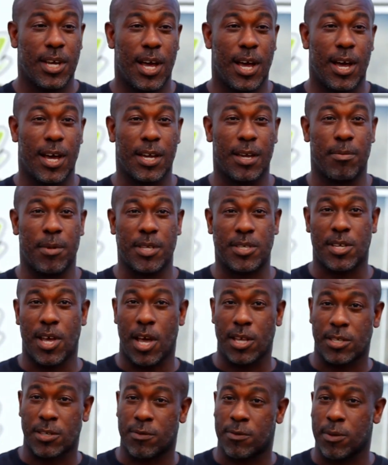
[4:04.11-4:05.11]
Uh, I get my
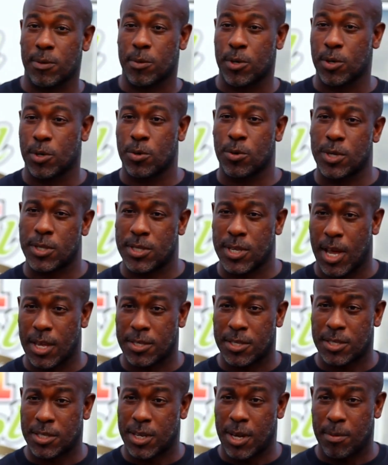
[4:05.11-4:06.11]
sausage from Kukui
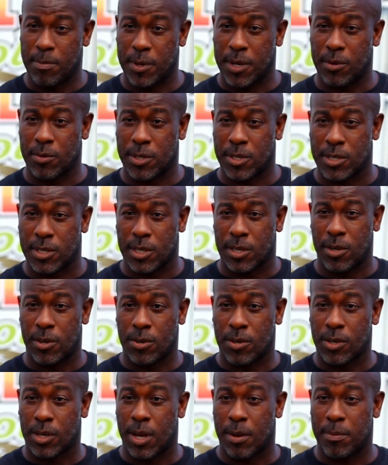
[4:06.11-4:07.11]
Sausage Company, which is a
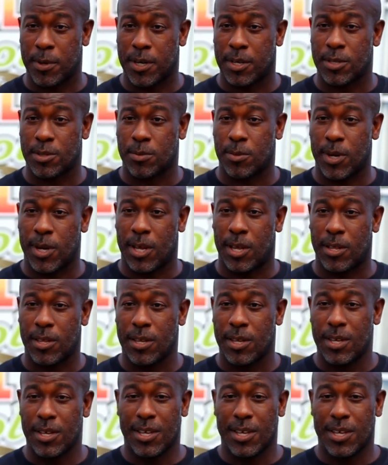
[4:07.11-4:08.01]
local company as well.